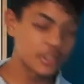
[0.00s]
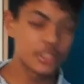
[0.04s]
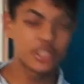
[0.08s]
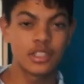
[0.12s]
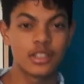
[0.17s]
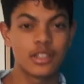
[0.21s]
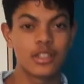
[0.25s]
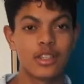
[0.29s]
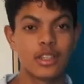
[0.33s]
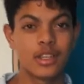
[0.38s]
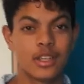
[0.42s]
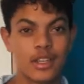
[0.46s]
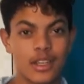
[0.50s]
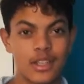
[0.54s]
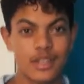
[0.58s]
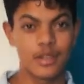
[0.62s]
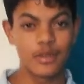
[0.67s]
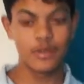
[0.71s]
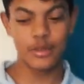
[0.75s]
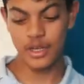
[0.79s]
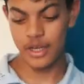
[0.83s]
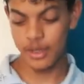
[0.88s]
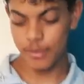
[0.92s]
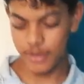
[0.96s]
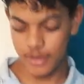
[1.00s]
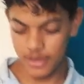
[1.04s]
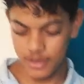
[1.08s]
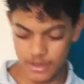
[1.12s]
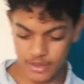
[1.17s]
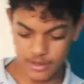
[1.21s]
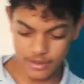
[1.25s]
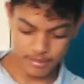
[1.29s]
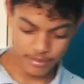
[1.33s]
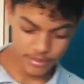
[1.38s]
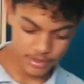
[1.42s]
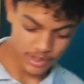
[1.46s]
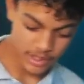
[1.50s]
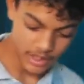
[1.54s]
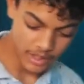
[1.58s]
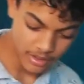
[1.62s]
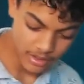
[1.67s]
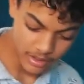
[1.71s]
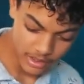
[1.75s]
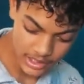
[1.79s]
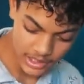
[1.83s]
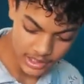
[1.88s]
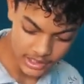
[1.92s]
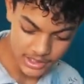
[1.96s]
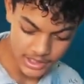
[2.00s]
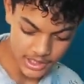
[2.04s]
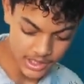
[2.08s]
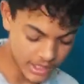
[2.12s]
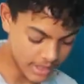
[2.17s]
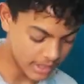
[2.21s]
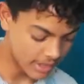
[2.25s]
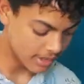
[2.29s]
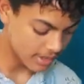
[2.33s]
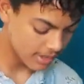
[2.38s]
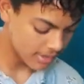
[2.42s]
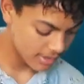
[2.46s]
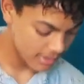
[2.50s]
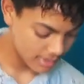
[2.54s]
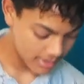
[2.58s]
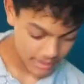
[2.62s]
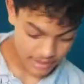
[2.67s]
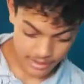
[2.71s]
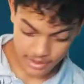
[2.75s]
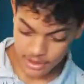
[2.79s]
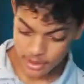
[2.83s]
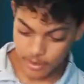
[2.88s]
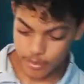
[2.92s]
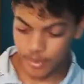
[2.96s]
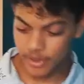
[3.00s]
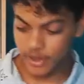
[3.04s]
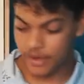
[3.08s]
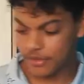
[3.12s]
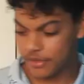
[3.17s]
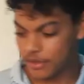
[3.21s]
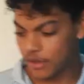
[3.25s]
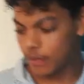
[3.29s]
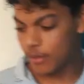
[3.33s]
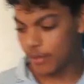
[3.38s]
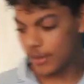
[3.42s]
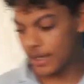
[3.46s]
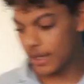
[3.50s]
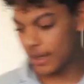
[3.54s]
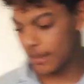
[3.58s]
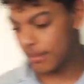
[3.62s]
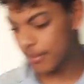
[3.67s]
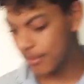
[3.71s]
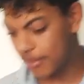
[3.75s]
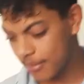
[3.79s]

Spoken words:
shield here now, and I'm gonna put it on the inside here. We have to open up